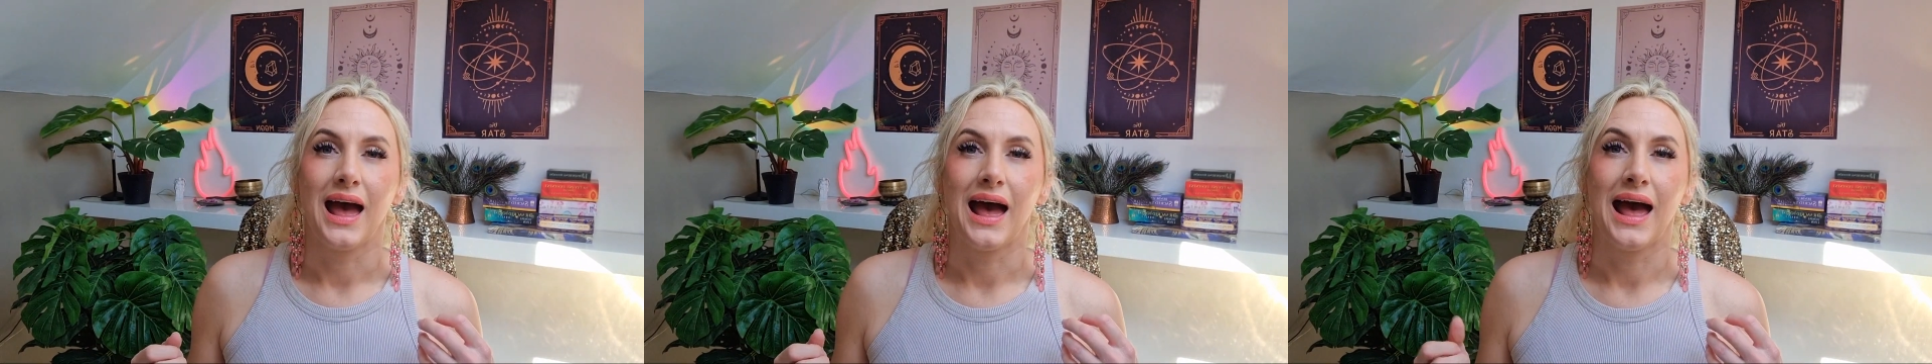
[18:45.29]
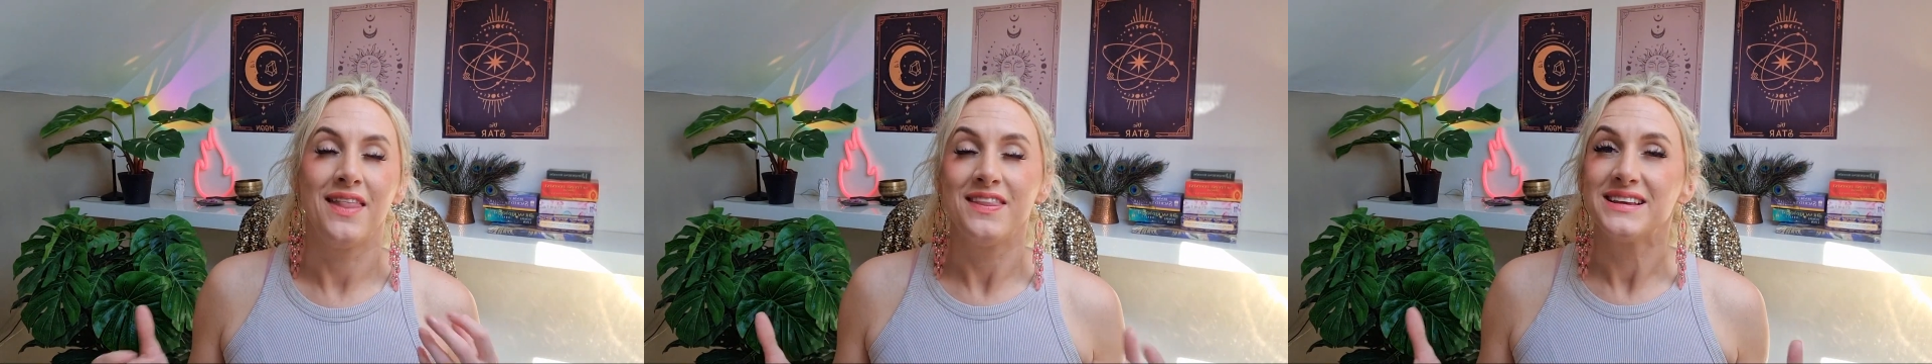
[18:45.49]

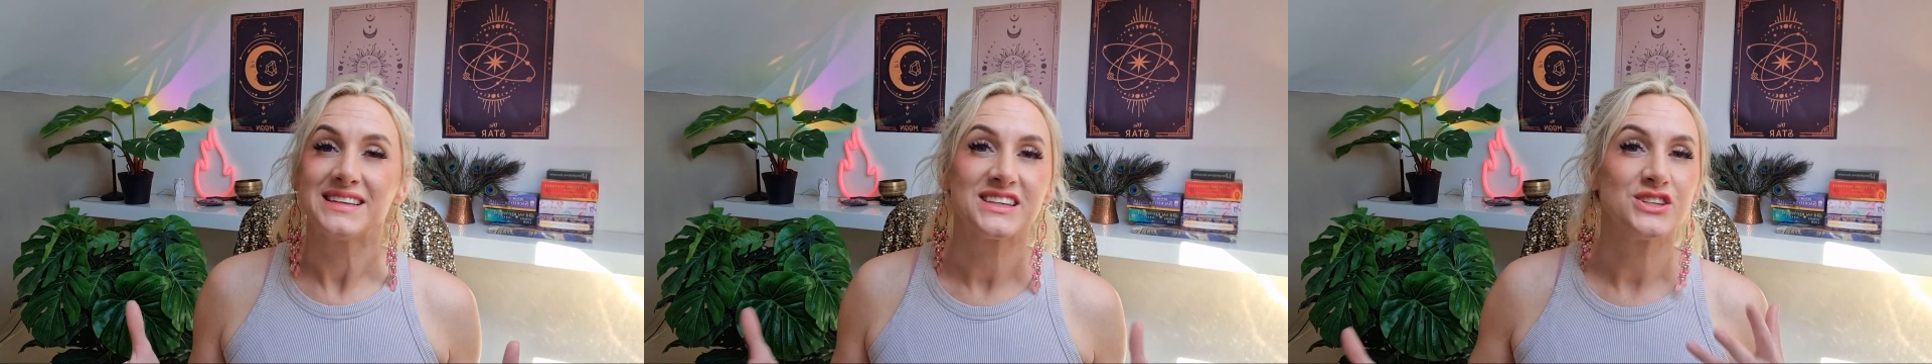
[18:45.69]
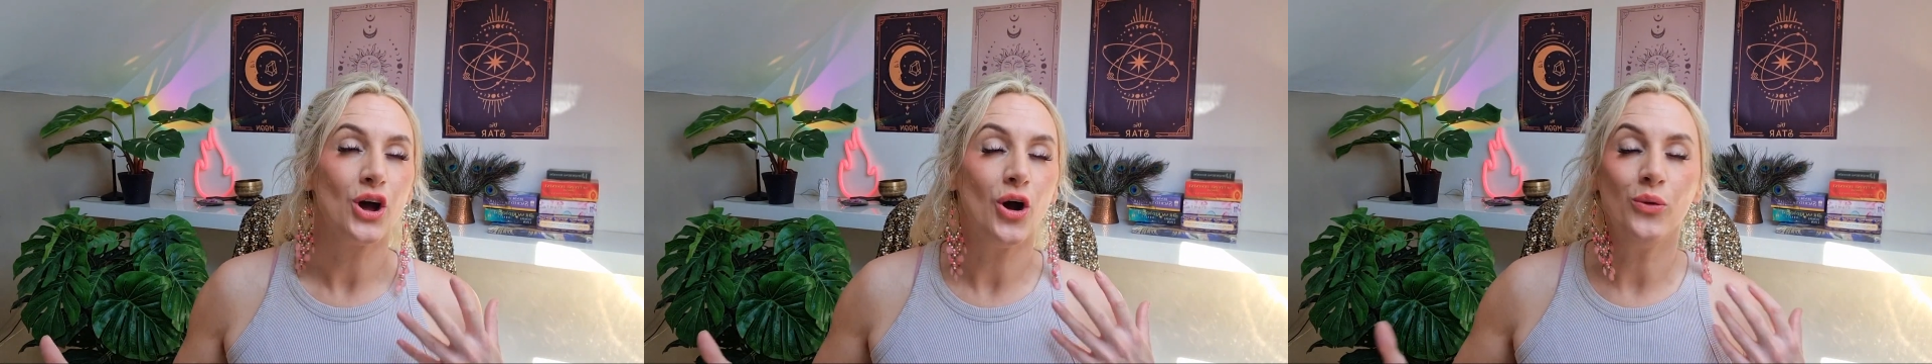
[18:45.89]
And this
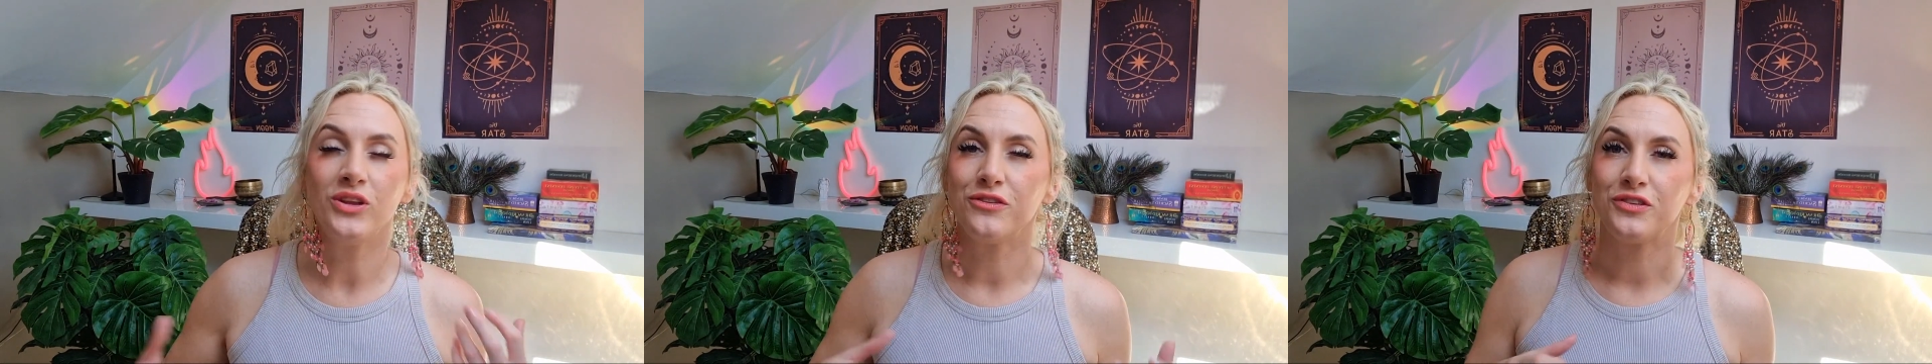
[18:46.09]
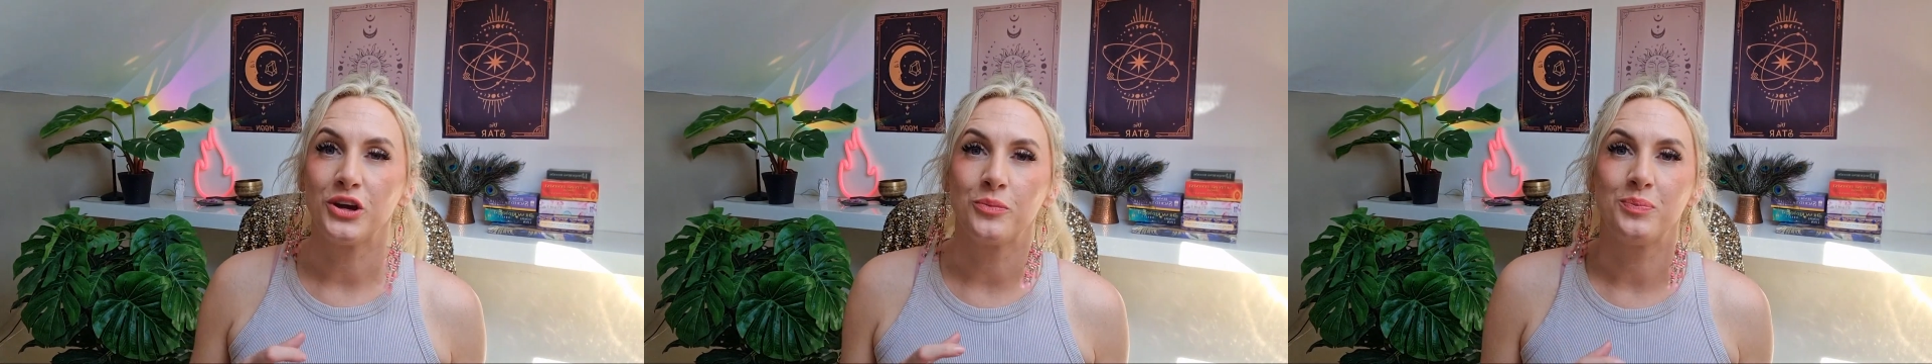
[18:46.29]
is not
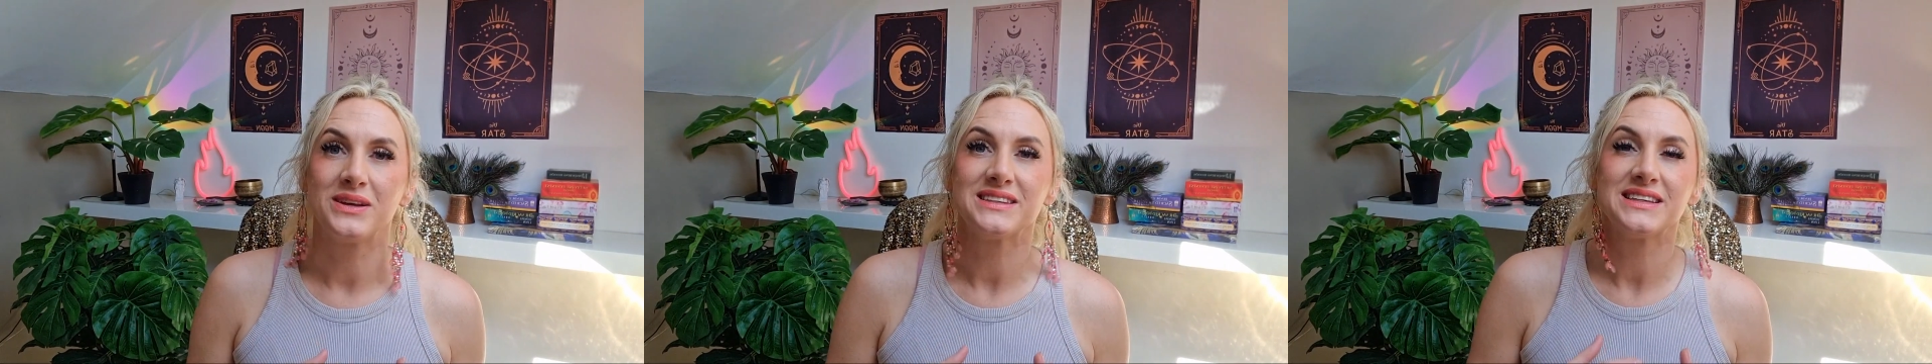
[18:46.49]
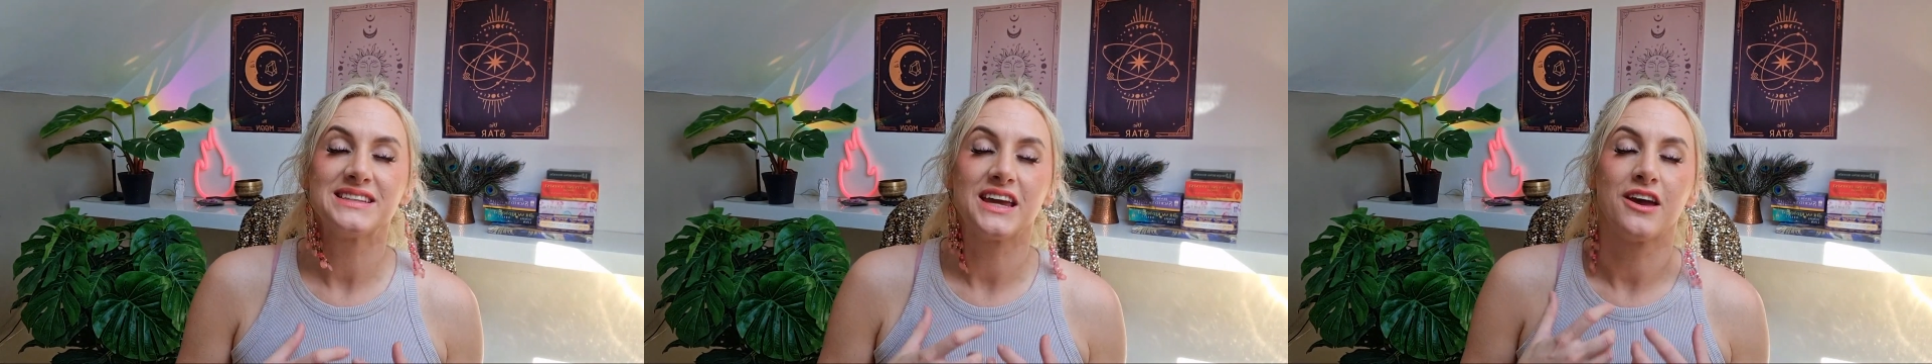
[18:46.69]
only for your business,